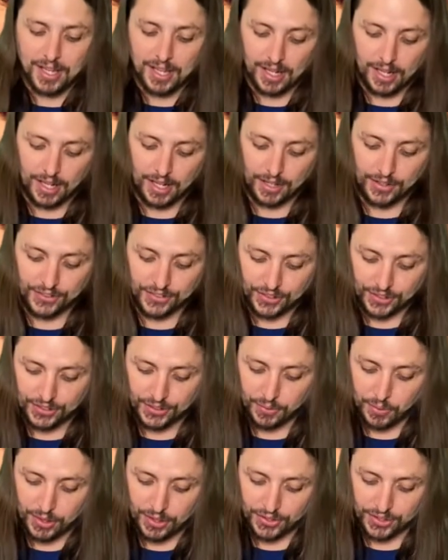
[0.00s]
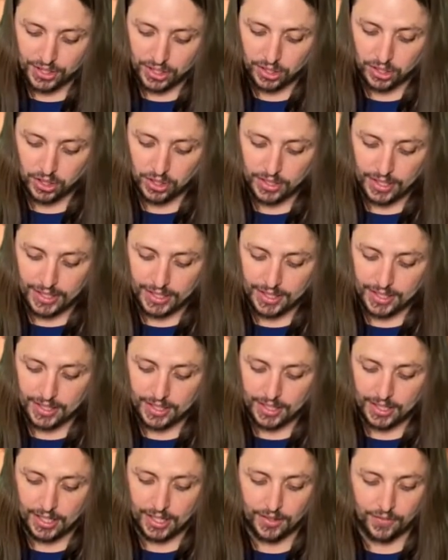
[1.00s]
So this is what it's going to look like.
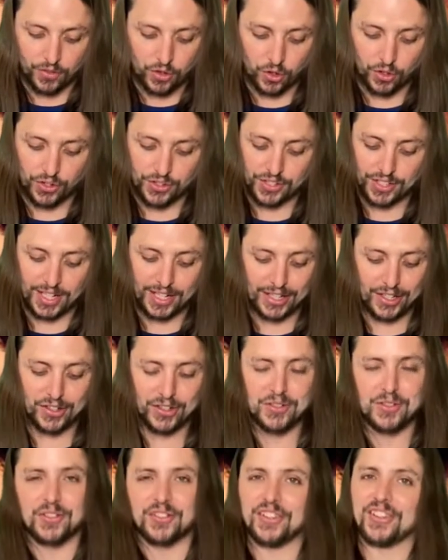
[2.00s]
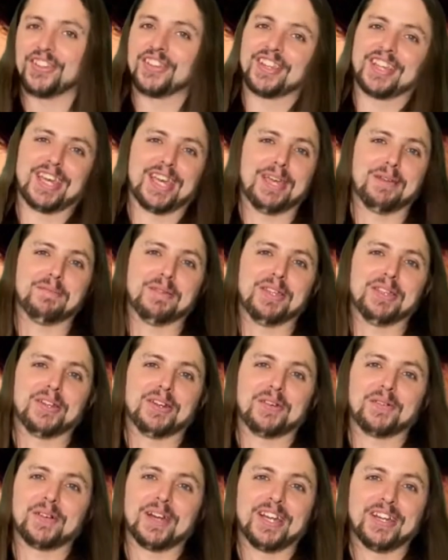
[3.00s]
Of course, I couldn't resist the cape
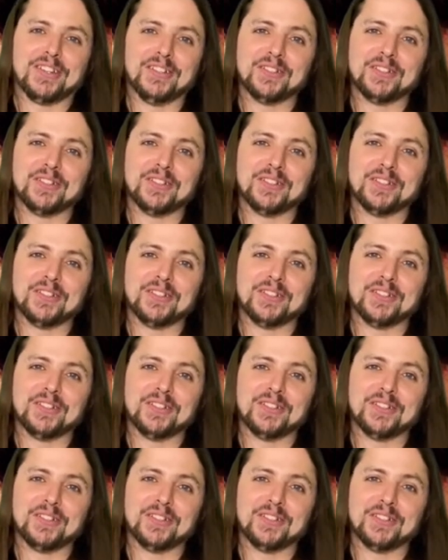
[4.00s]
either, right?